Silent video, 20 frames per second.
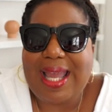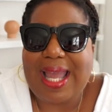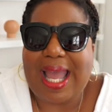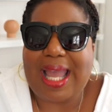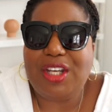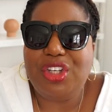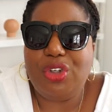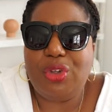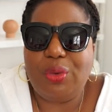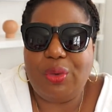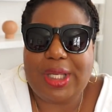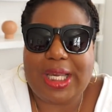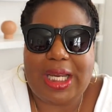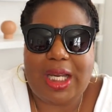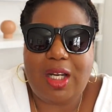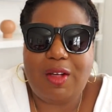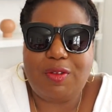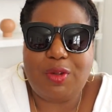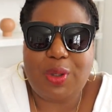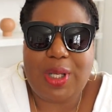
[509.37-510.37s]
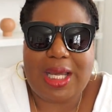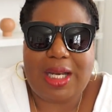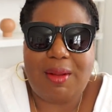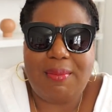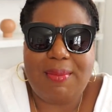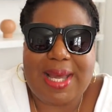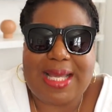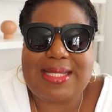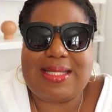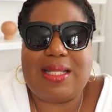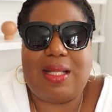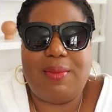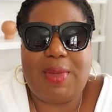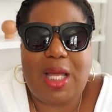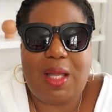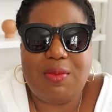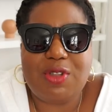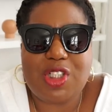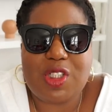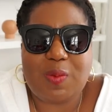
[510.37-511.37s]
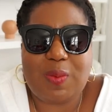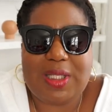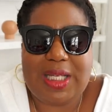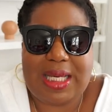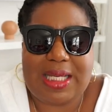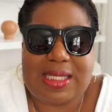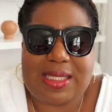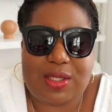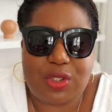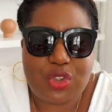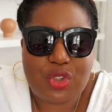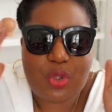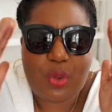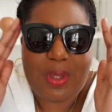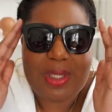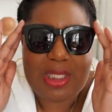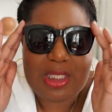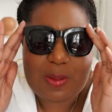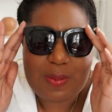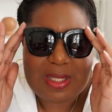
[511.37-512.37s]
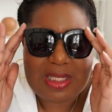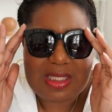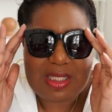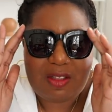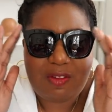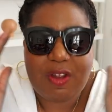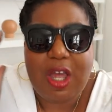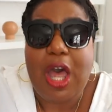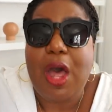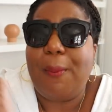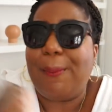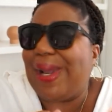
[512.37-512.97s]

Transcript: and you don't care if you kind of mess them up just because they're so inexpensive.